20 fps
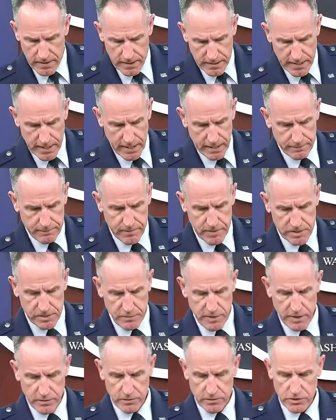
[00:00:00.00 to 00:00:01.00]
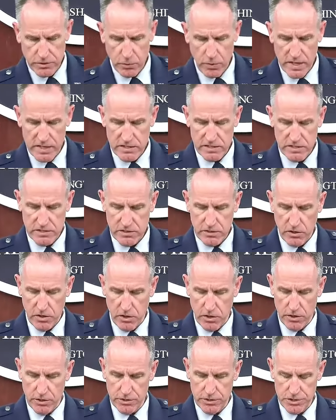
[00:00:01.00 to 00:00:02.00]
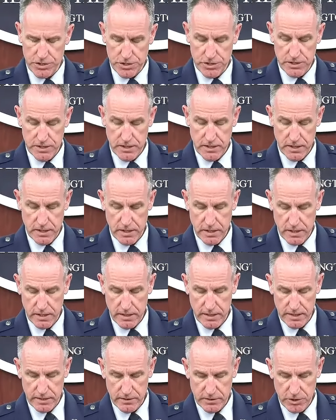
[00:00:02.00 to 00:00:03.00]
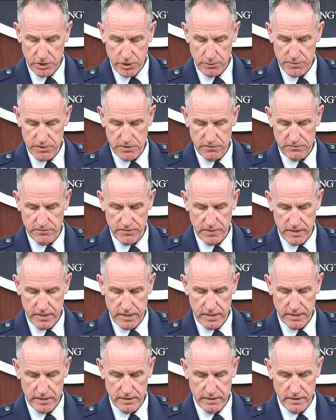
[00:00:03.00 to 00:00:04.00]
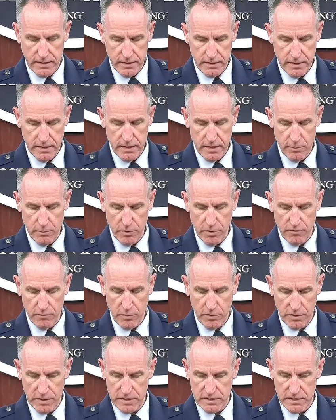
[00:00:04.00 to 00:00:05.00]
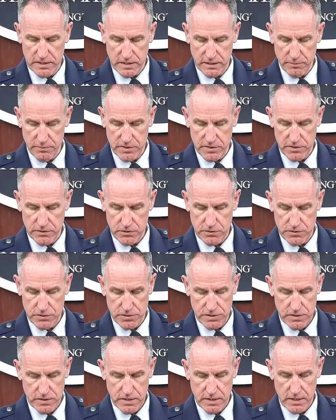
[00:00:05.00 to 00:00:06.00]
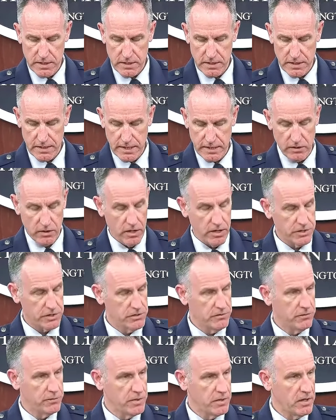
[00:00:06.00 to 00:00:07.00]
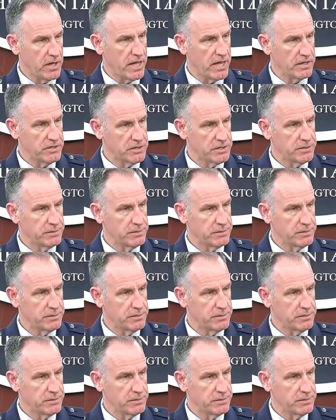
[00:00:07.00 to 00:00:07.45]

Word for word: yeah, it's about twice as large uh, in terms of uh, the, the number of ballistic missiles uh, that they launched from the last.